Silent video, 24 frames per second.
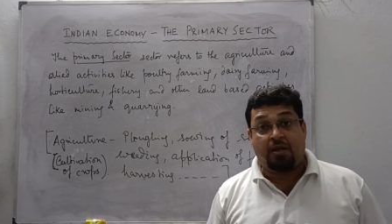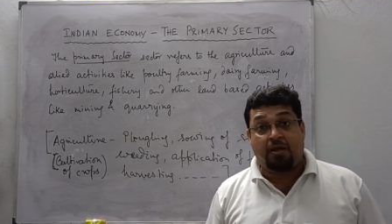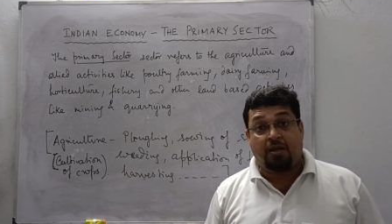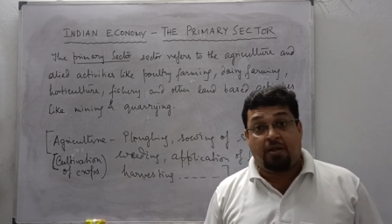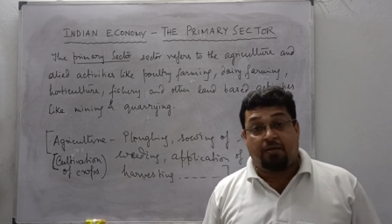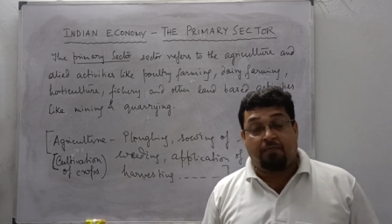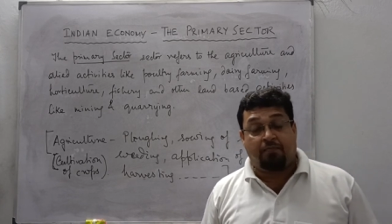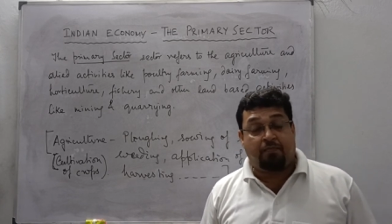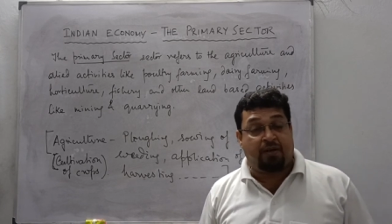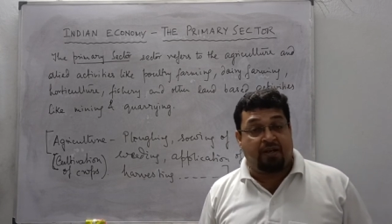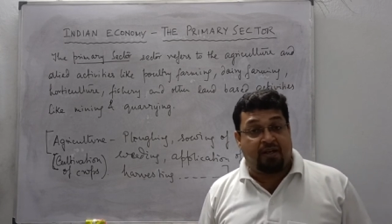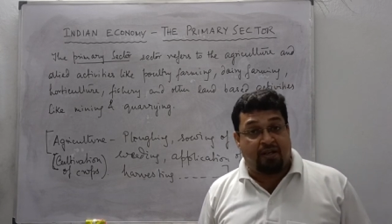
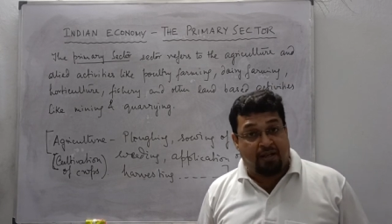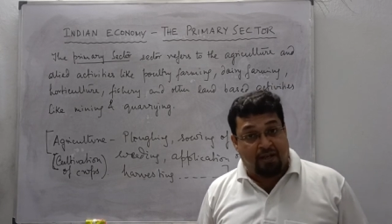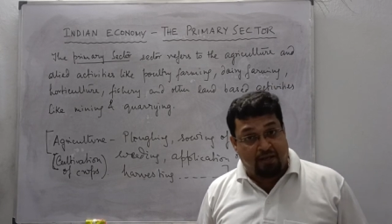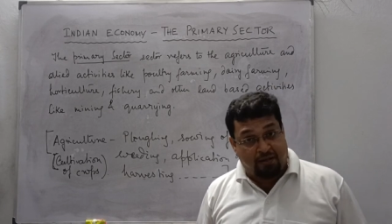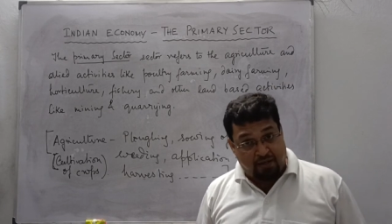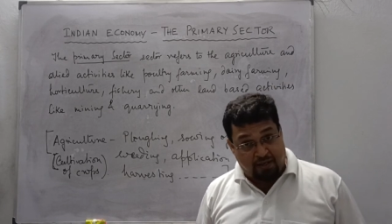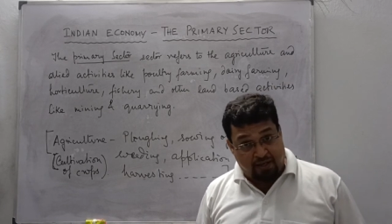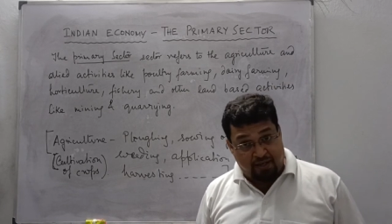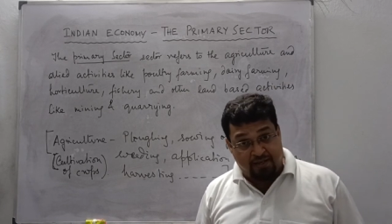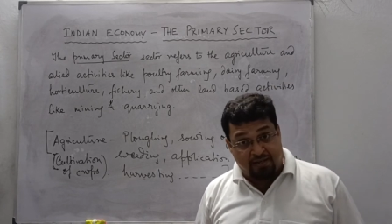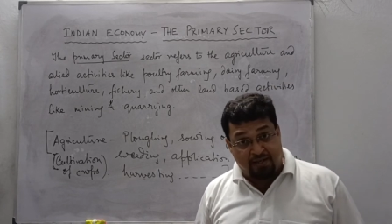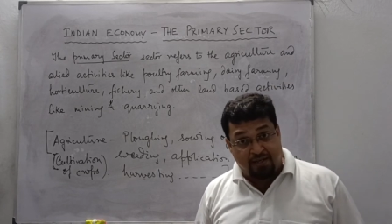but
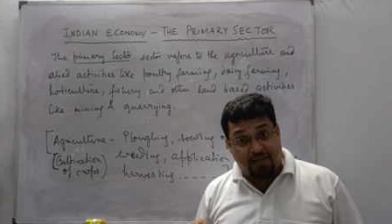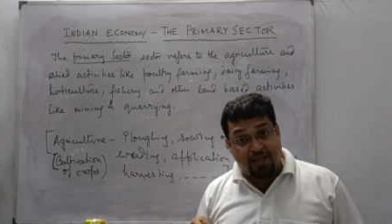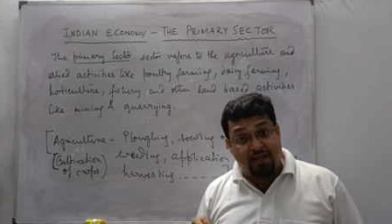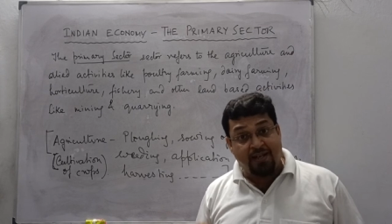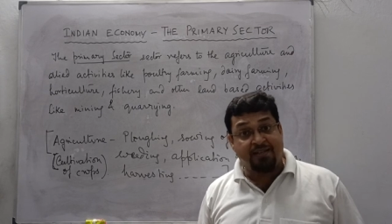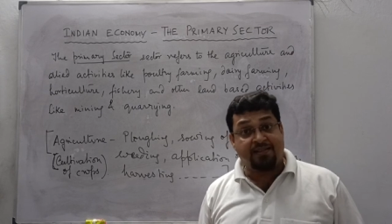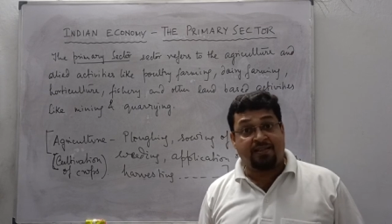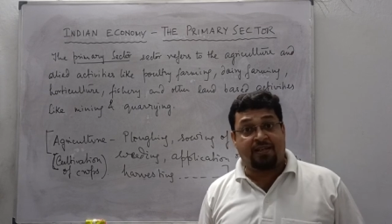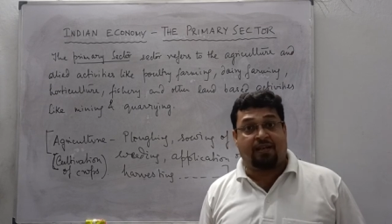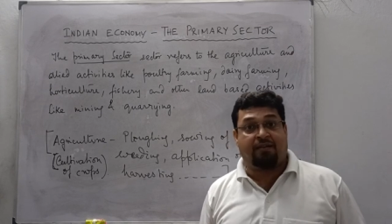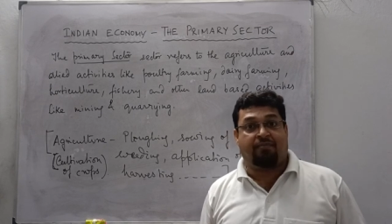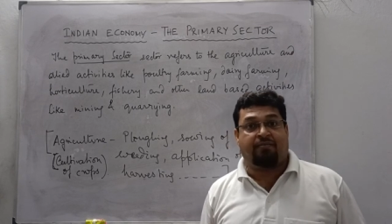it is
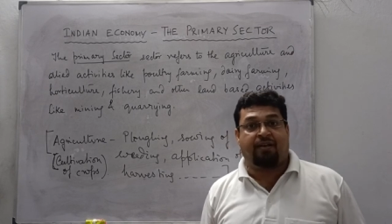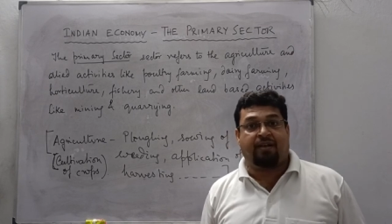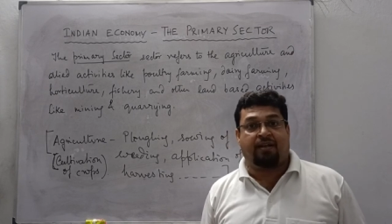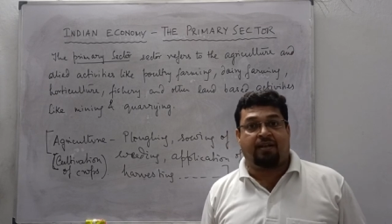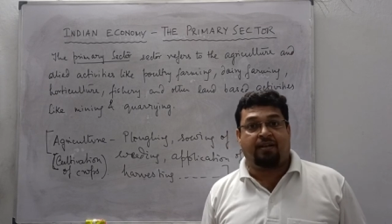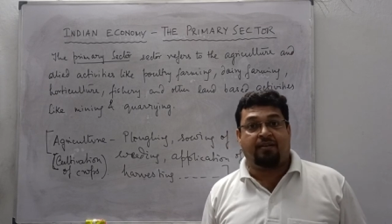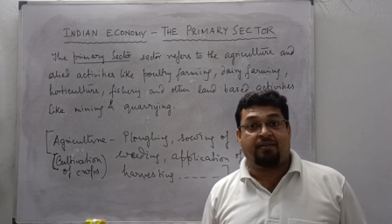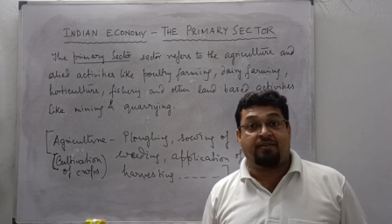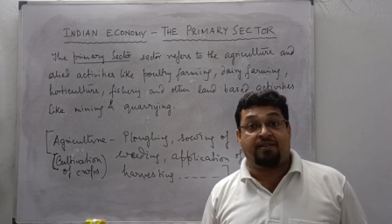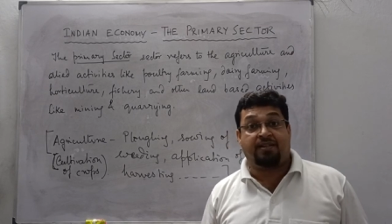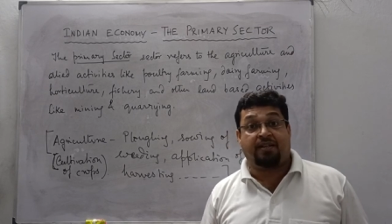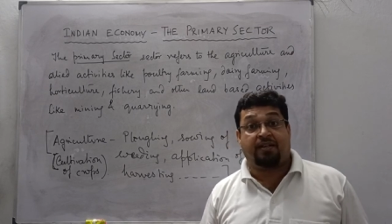
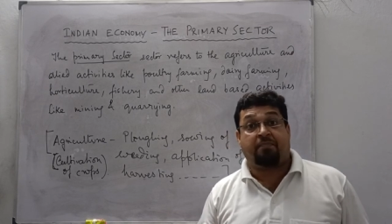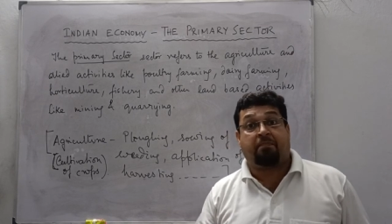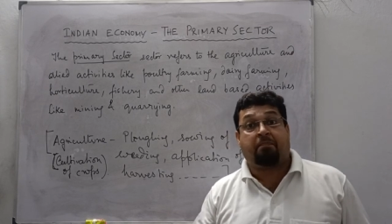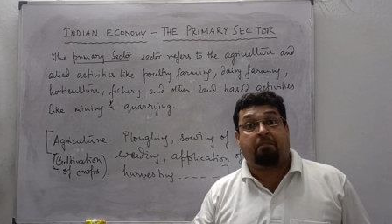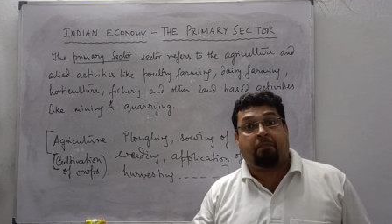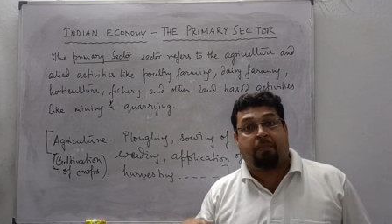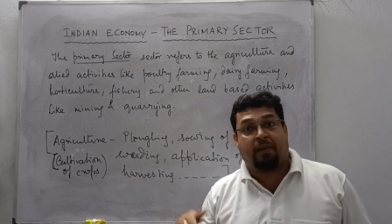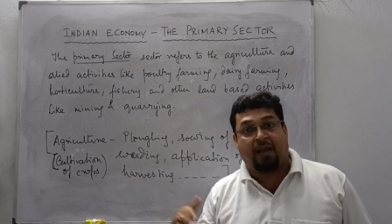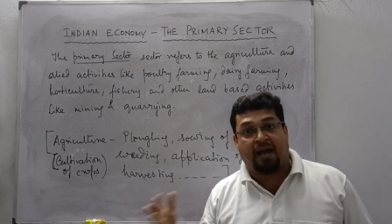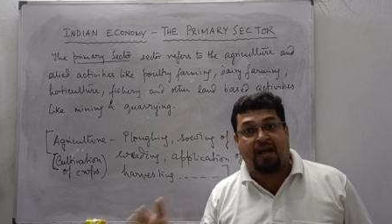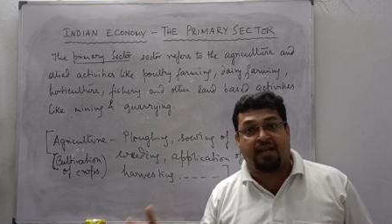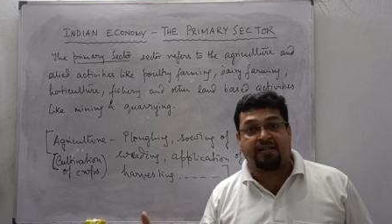agriculture
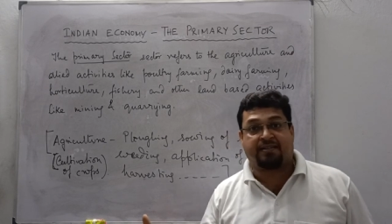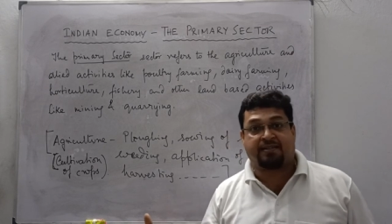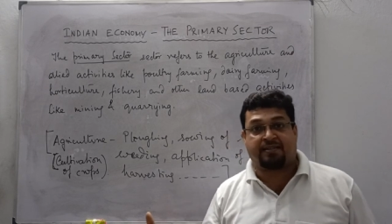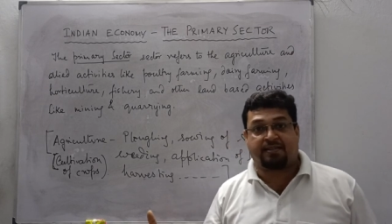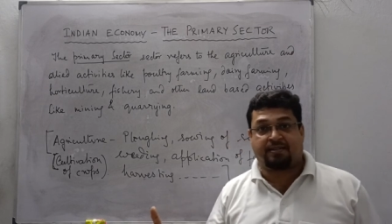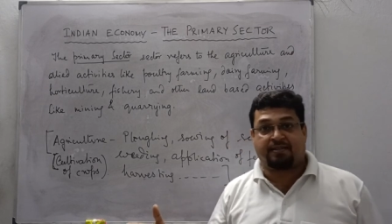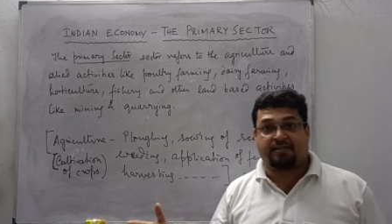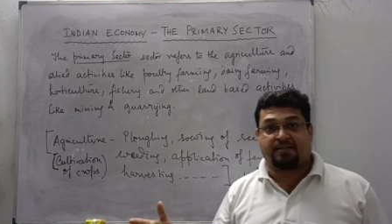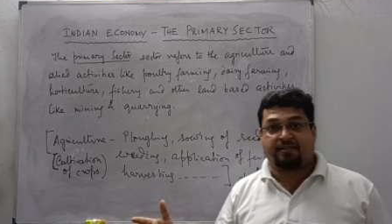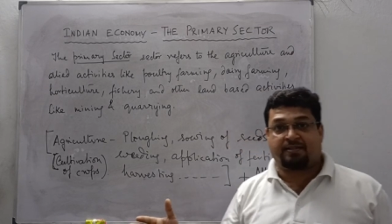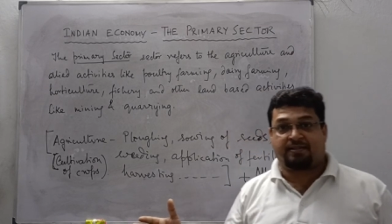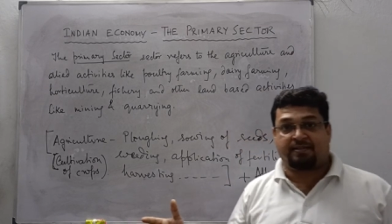
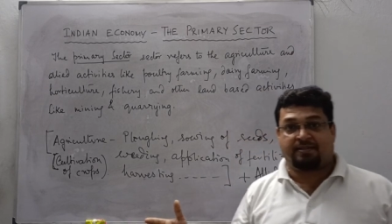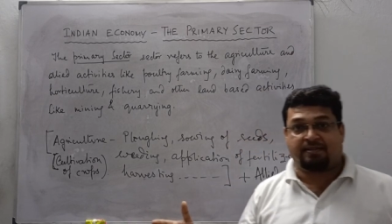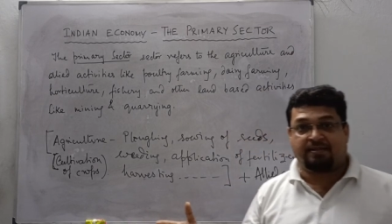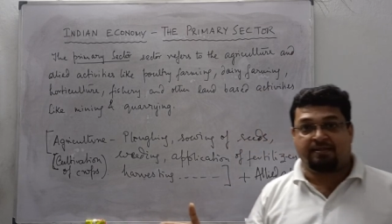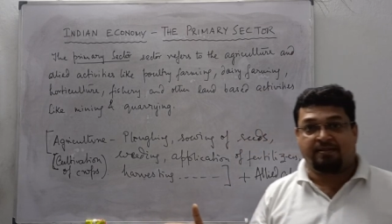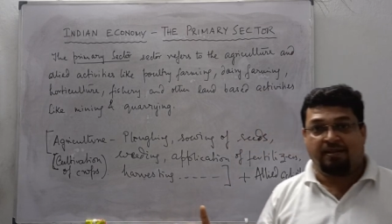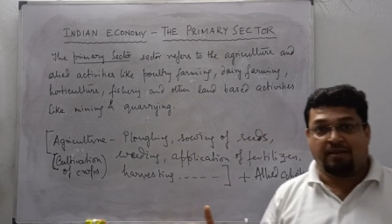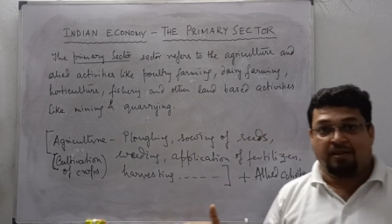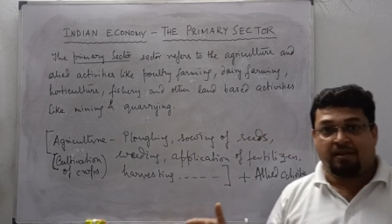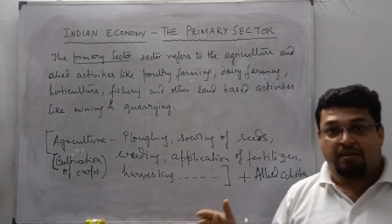plus